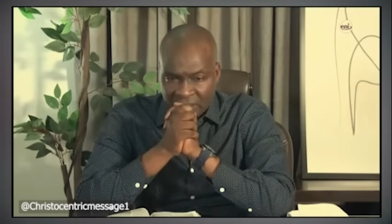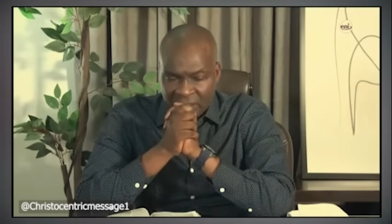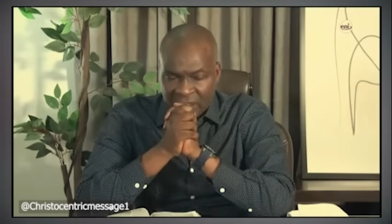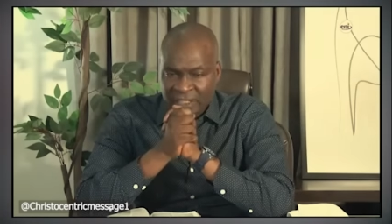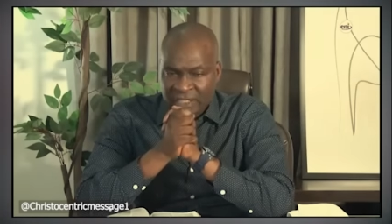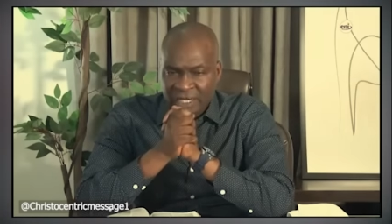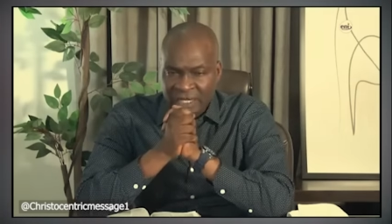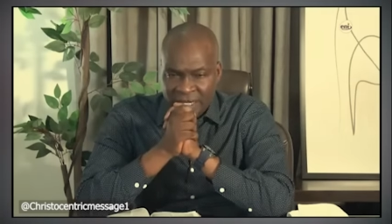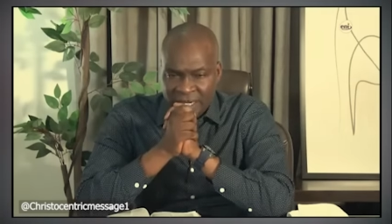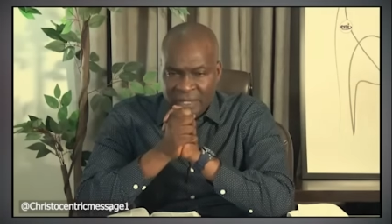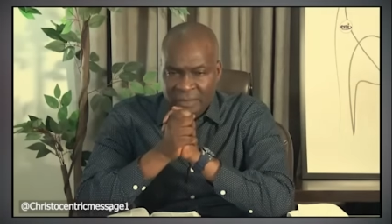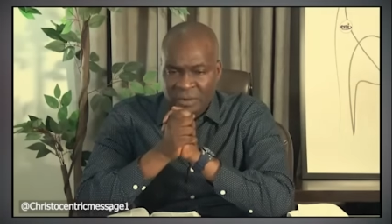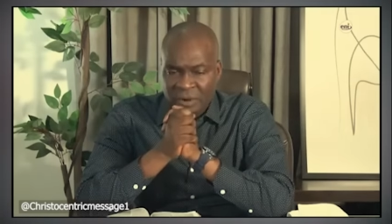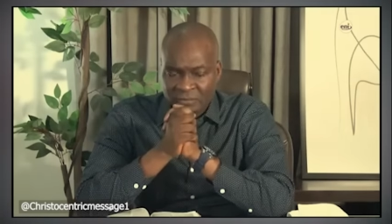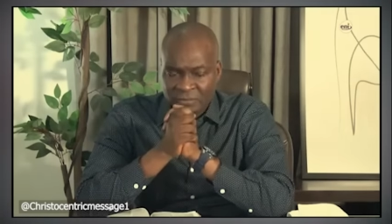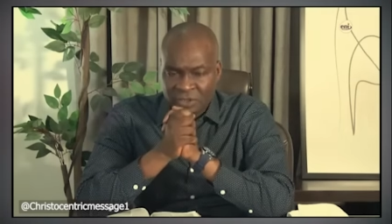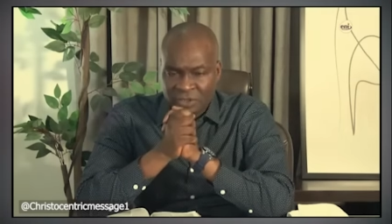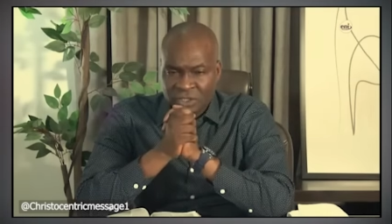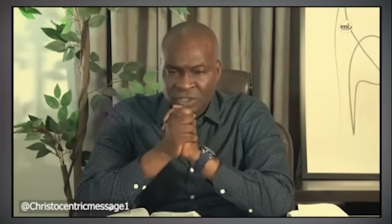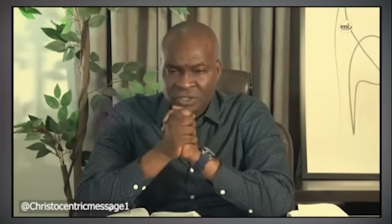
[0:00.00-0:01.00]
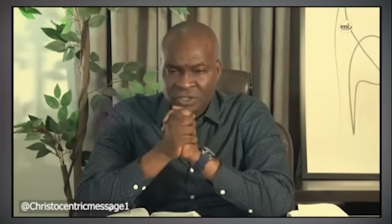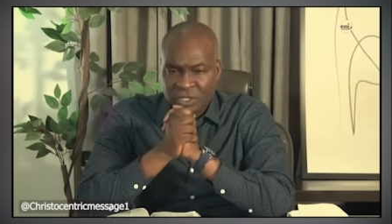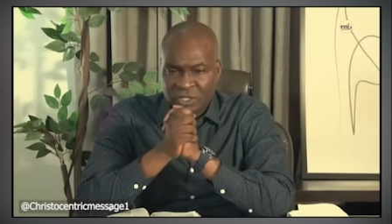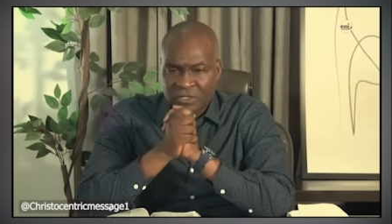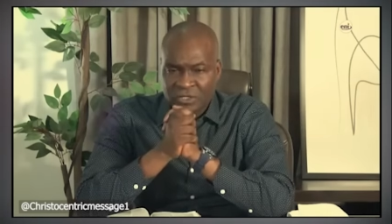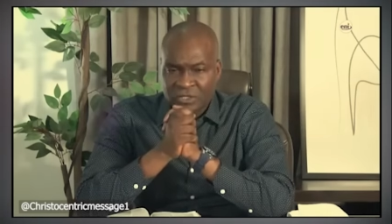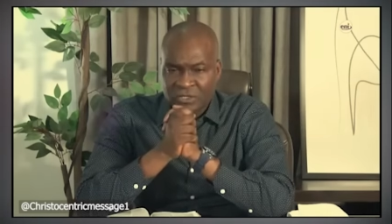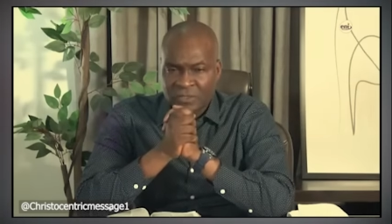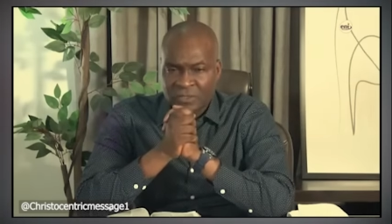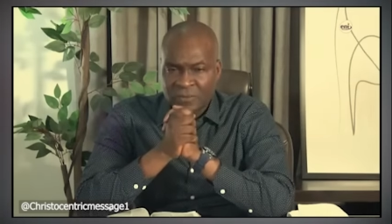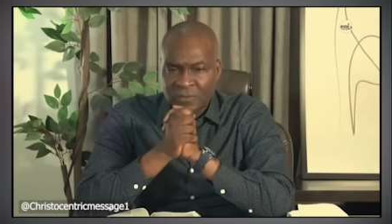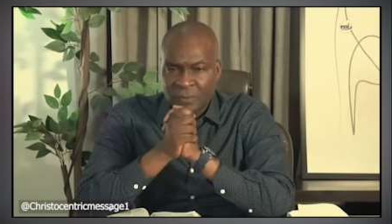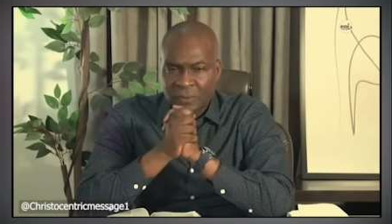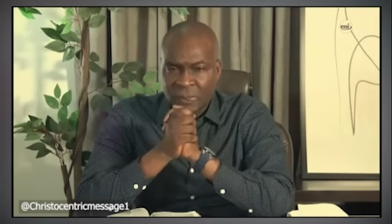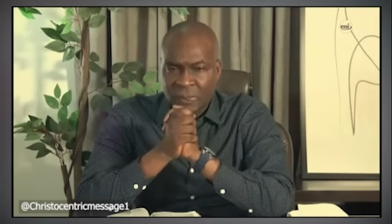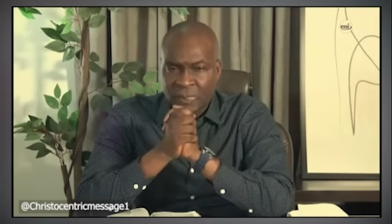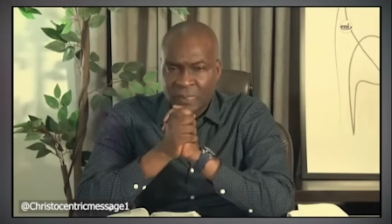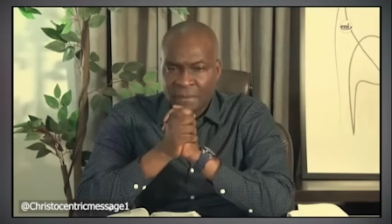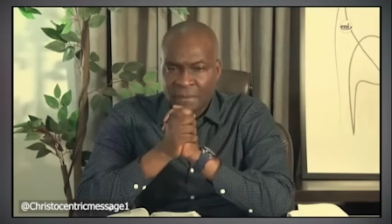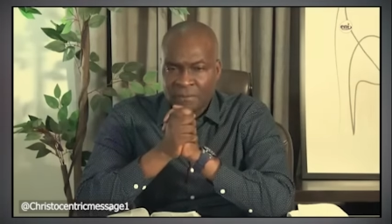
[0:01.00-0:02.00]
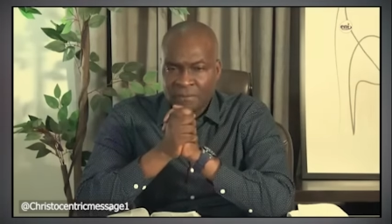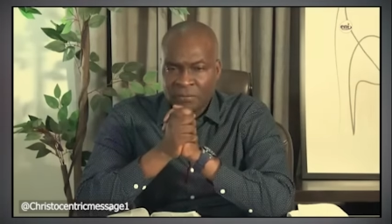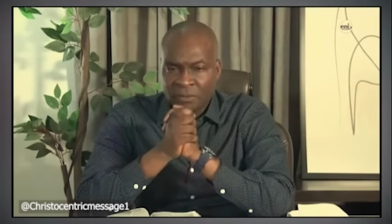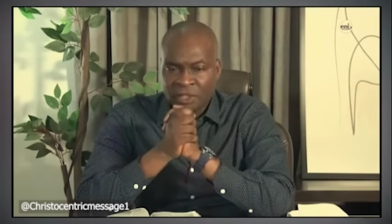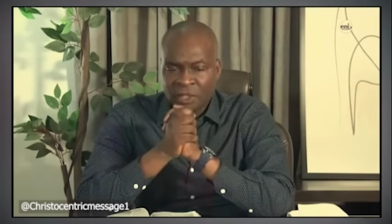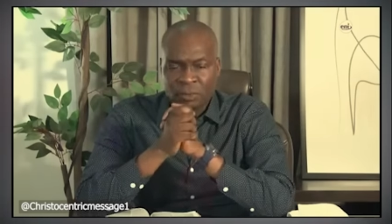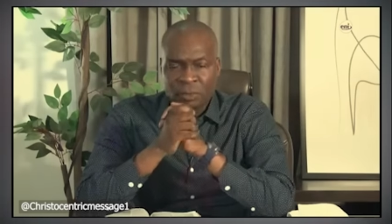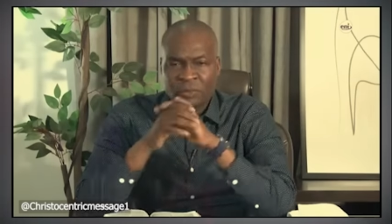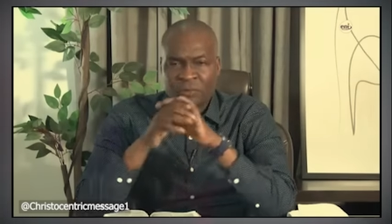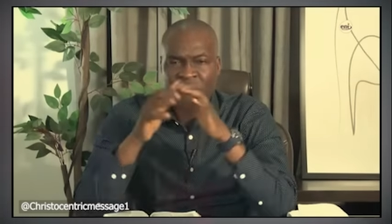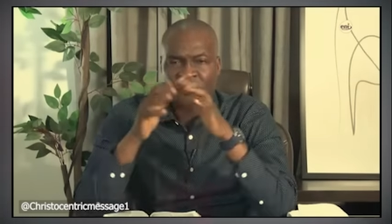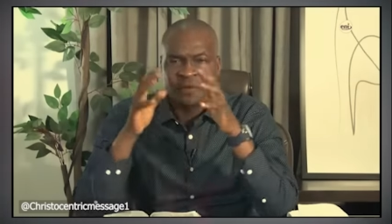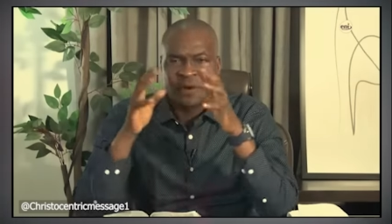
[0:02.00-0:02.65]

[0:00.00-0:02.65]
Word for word: In the name of Jesus, you will